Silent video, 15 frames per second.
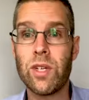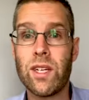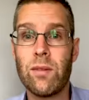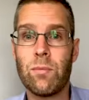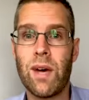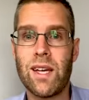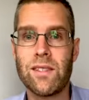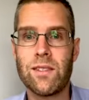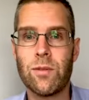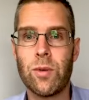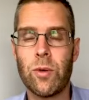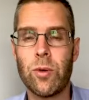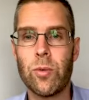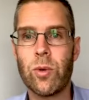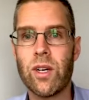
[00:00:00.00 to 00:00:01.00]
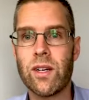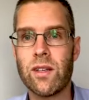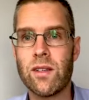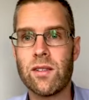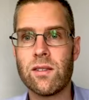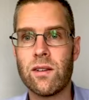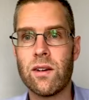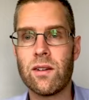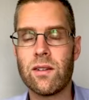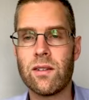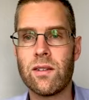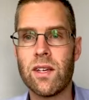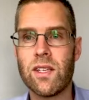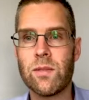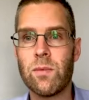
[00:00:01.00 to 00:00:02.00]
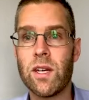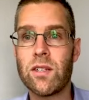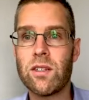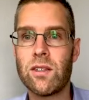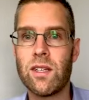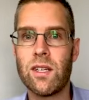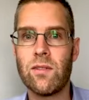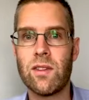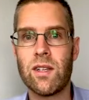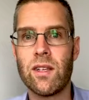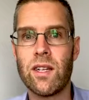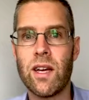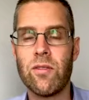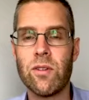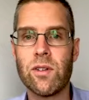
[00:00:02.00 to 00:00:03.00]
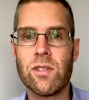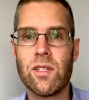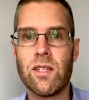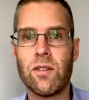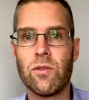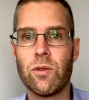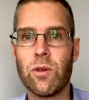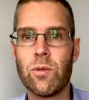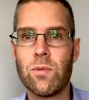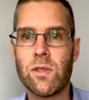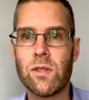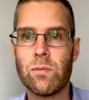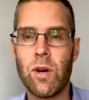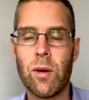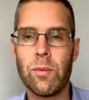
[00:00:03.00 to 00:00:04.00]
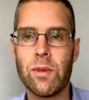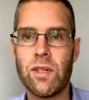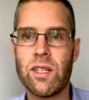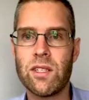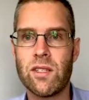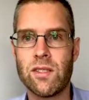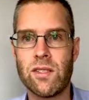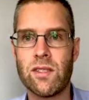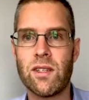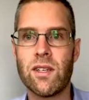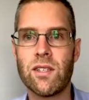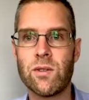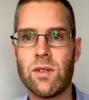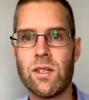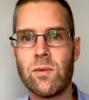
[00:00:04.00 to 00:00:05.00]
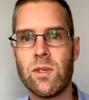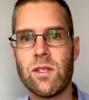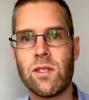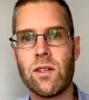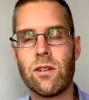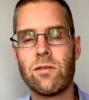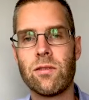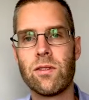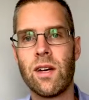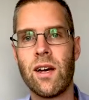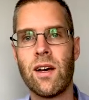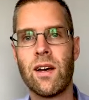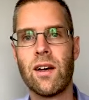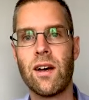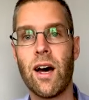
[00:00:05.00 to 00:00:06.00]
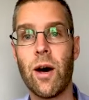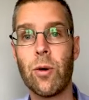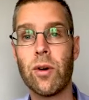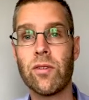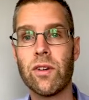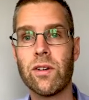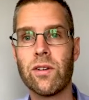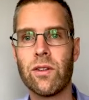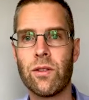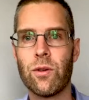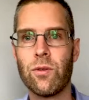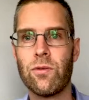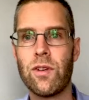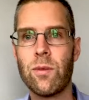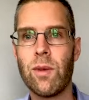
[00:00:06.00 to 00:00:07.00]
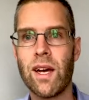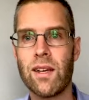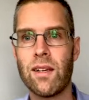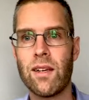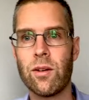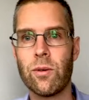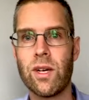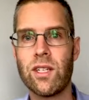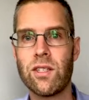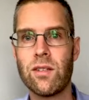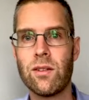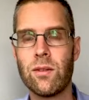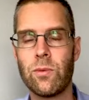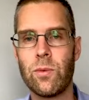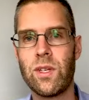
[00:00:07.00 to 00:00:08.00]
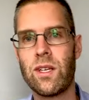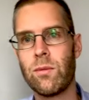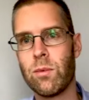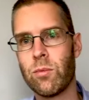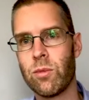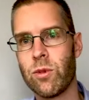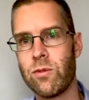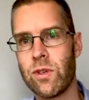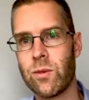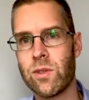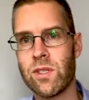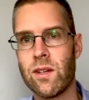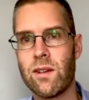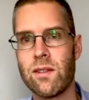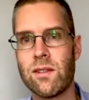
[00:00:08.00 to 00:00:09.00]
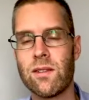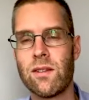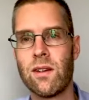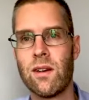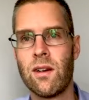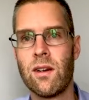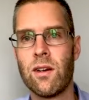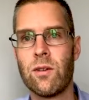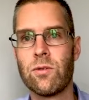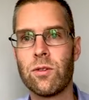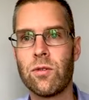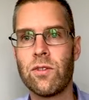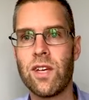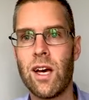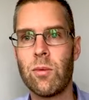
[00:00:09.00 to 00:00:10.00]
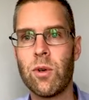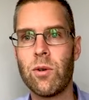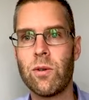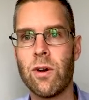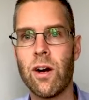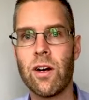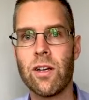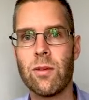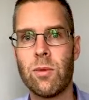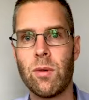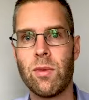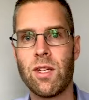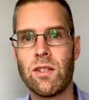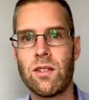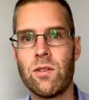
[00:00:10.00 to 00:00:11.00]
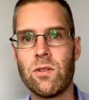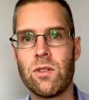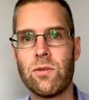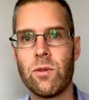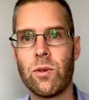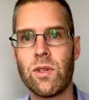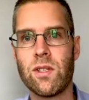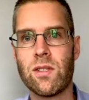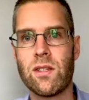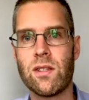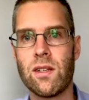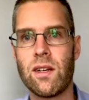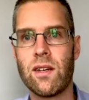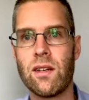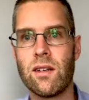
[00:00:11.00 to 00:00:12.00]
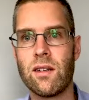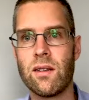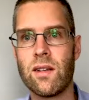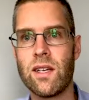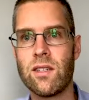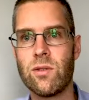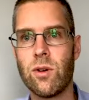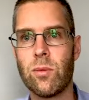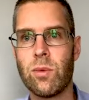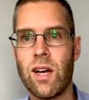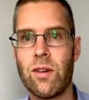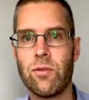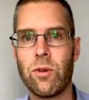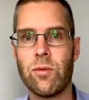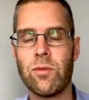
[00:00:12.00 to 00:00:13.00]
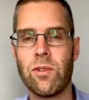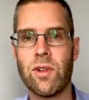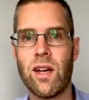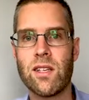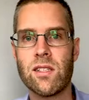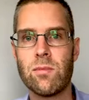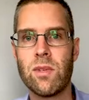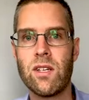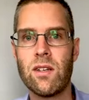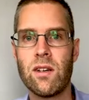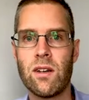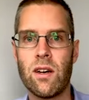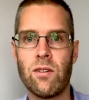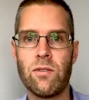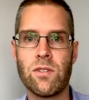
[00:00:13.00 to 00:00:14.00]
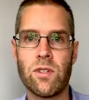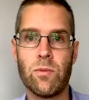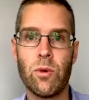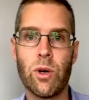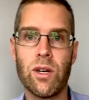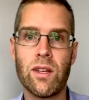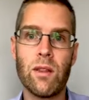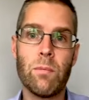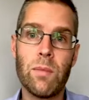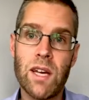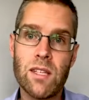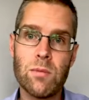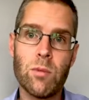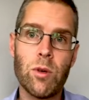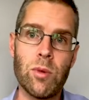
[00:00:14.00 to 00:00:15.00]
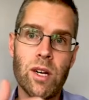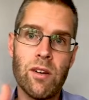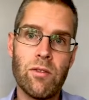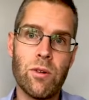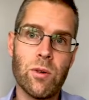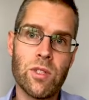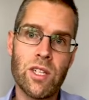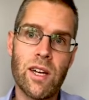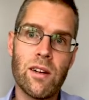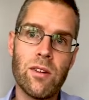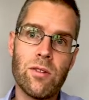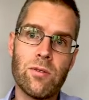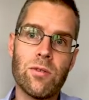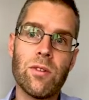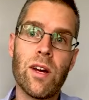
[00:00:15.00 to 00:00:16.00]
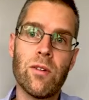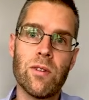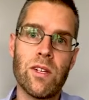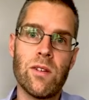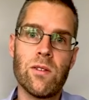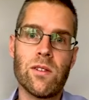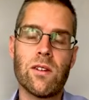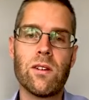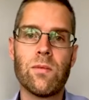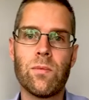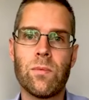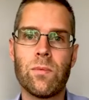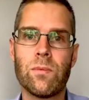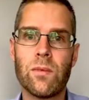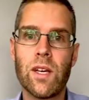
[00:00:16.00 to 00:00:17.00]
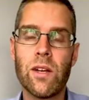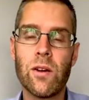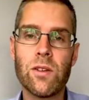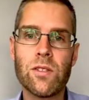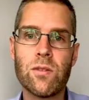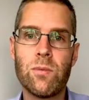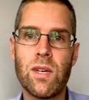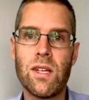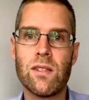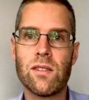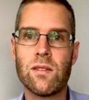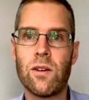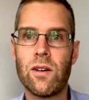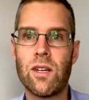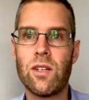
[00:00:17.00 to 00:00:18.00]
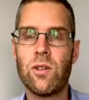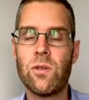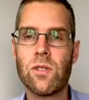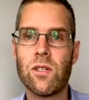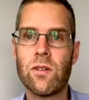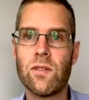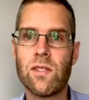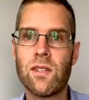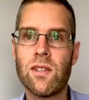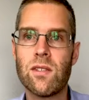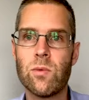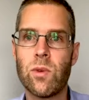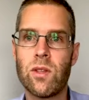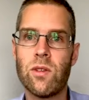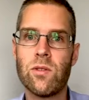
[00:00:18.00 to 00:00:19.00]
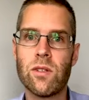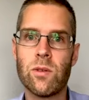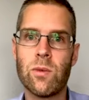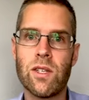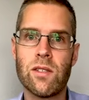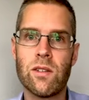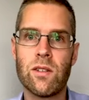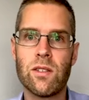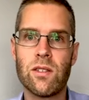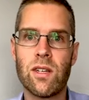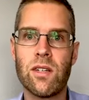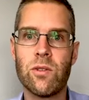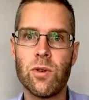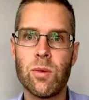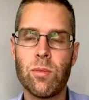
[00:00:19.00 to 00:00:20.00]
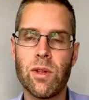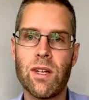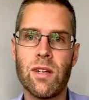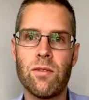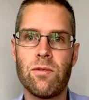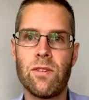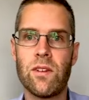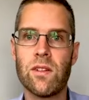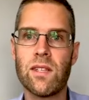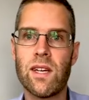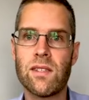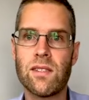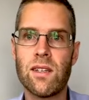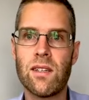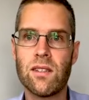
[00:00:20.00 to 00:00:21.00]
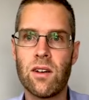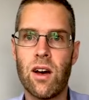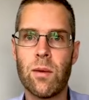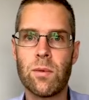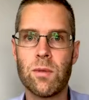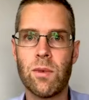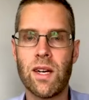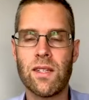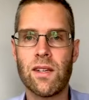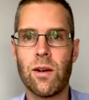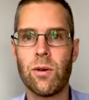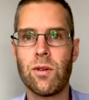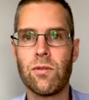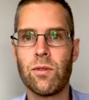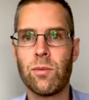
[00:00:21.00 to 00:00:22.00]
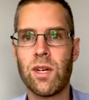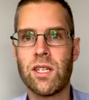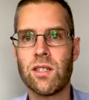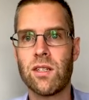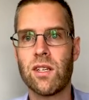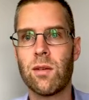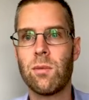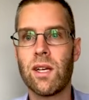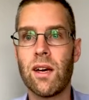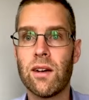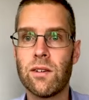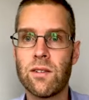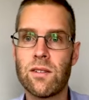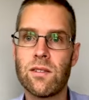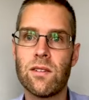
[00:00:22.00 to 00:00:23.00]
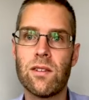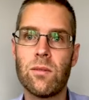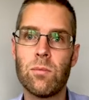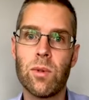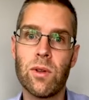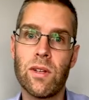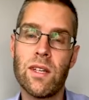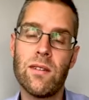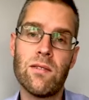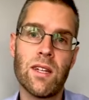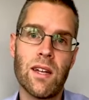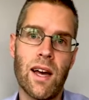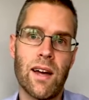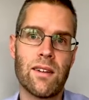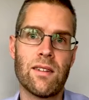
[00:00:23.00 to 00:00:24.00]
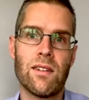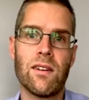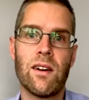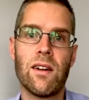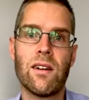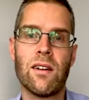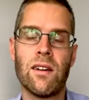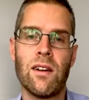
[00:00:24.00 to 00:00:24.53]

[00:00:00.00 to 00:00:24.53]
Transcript: didn't master what would work at the start, especially given the diversity of groups, populations, and countries we serve. However, through feedback and iteration, we keep improving results. For Viamo, our commitment to user-focused design led to our platform philosophy of supporting the best mobile phone channel for every user. It also means starting new services with user research and doing plenty of field testing to optimize how information can be understood, believed, and acted on.